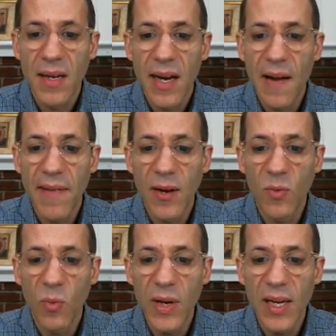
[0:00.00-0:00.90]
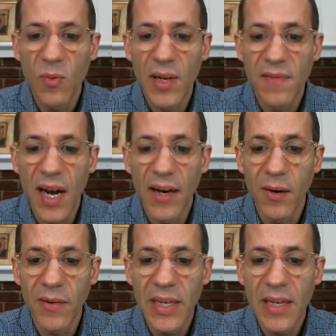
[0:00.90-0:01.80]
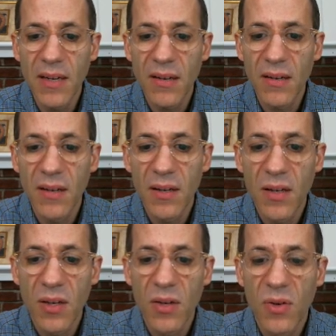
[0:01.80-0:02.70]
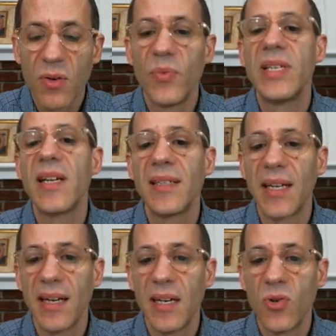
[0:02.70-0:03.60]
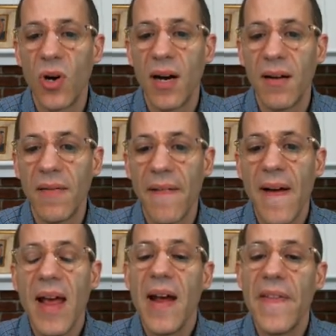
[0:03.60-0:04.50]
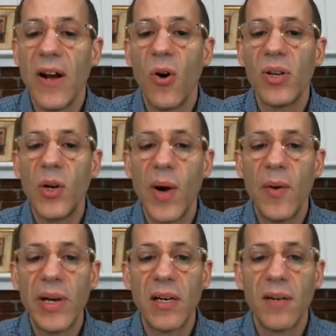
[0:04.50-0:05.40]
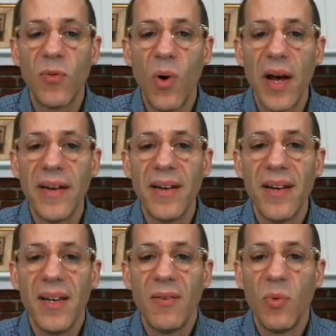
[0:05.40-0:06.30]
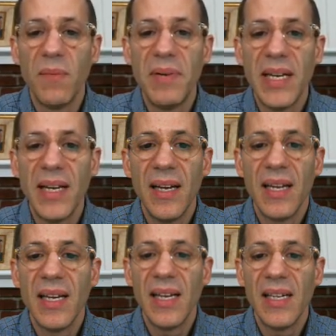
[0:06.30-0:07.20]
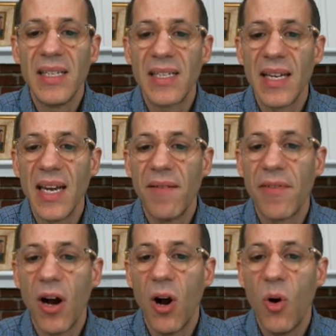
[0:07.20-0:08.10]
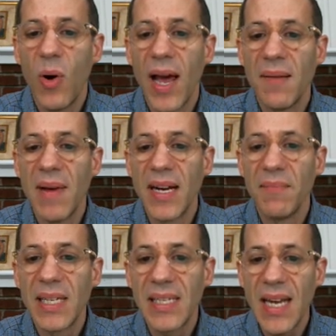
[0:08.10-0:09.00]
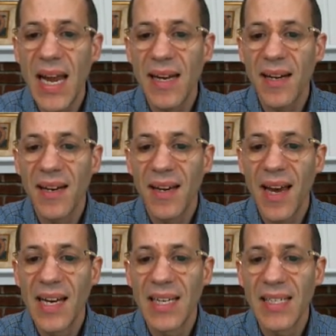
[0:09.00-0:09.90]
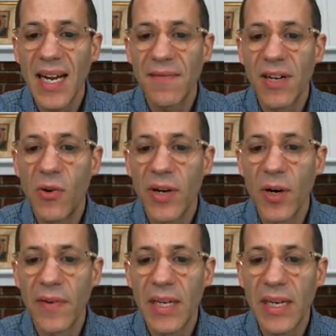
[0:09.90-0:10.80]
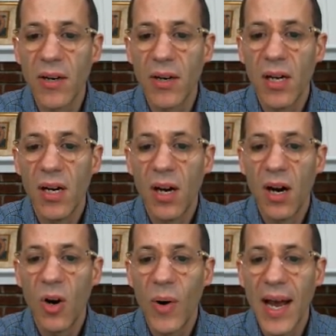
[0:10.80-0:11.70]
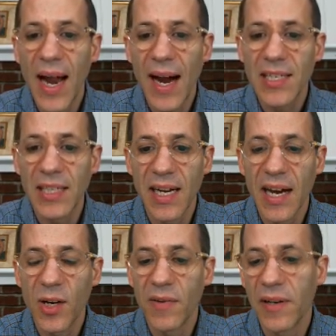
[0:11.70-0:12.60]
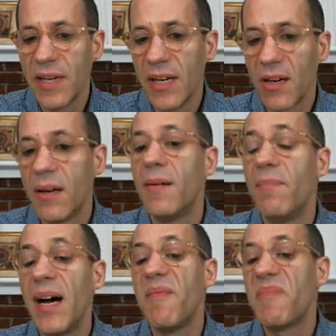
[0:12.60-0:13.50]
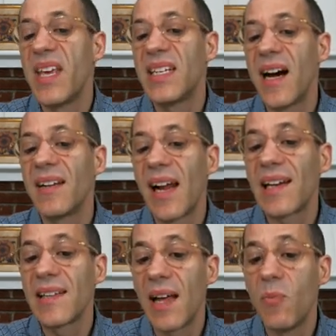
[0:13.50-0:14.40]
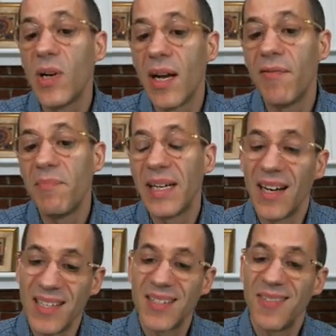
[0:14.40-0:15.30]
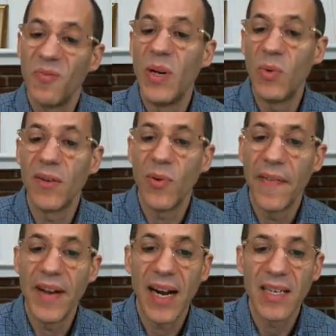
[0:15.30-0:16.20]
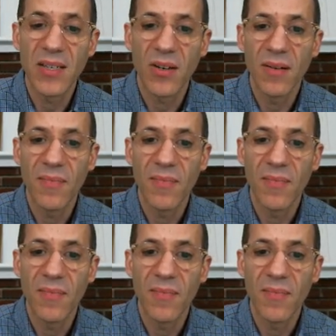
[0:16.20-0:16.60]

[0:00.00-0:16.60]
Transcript: and then we would have gone over here, resulting in a draw. And the only way we could have won would be is if O had made a mistake, and instead of going over here, O had actually gone over here, but it's unlikely they would have because we would have won the next turn.